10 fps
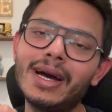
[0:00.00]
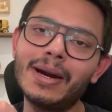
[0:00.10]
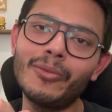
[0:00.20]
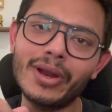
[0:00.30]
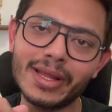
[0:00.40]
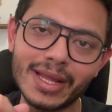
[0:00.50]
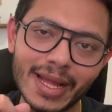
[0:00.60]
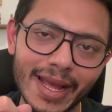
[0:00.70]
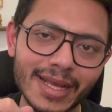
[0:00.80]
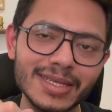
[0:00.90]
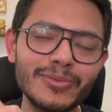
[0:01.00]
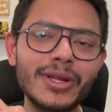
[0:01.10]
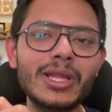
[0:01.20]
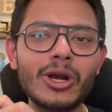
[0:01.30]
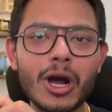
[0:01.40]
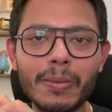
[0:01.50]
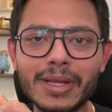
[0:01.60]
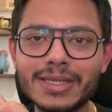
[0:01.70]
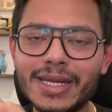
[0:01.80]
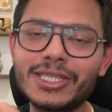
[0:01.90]
putting the likes, putting the
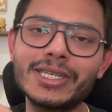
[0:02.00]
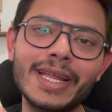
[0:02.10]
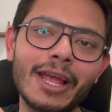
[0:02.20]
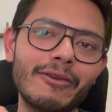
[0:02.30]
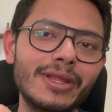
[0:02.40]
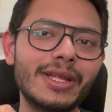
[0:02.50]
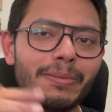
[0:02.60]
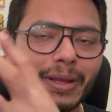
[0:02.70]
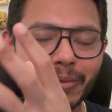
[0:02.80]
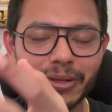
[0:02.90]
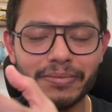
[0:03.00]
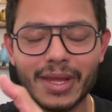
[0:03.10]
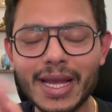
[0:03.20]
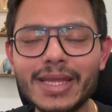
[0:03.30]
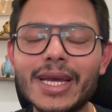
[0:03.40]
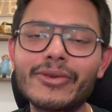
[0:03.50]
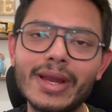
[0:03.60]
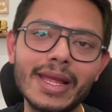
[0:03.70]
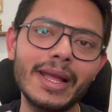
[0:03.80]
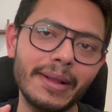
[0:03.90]
comments, and sharing it with other people. That
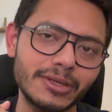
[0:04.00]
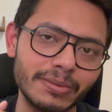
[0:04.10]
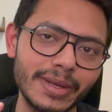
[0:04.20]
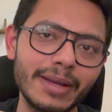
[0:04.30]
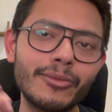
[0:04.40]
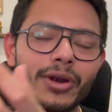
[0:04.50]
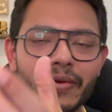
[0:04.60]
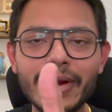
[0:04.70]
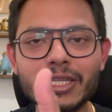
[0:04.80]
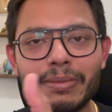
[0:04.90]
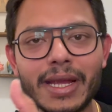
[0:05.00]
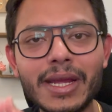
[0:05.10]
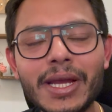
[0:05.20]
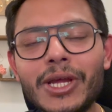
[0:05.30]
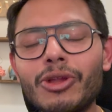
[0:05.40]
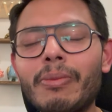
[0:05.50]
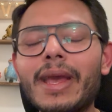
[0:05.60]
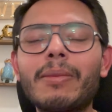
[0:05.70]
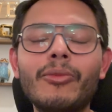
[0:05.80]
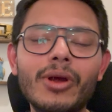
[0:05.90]
really helps me, motivates me to
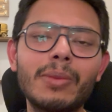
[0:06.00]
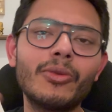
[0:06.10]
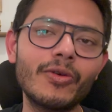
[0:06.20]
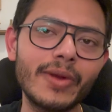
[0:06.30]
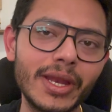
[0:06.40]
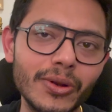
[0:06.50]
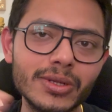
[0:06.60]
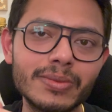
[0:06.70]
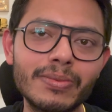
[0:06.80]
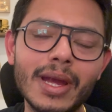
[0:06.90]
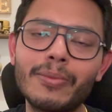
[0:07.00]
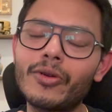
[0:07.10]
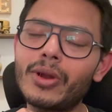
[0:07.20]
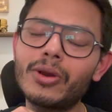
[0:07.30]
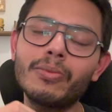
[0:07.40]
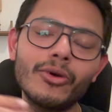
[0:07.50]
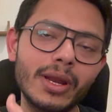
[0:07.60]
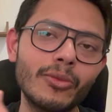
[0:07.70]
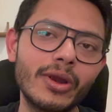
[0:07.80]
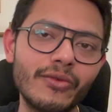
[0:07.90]
make more and more videos and put out more and
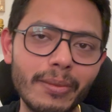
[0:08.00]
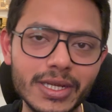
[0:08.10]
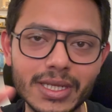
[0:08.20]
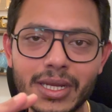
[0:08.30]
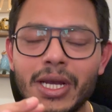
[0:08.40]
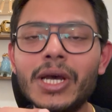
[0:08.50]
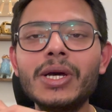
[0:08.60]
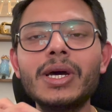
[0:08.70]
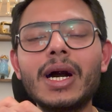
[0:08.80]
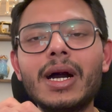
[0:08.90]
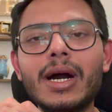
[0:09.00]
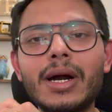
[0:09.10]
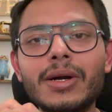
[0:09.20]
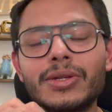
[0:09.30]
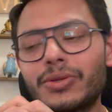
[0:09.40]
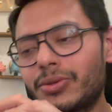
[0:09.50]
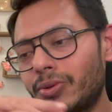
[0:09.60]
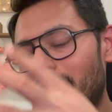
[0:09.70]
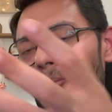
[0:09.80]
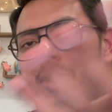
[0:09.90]
more information to
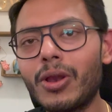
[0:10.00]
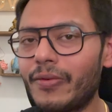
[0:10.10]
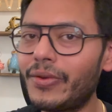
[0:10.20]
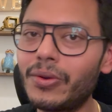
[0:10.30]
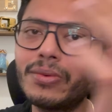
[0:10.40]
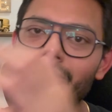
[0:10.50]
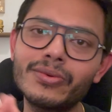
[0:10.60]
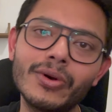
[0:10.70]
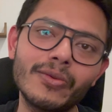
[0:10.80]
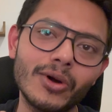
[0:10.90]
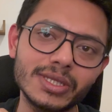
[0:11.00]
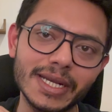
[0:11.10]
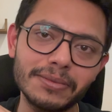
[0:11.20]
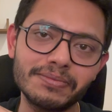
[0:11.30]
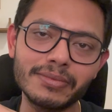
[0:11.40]
help all of you who are watching.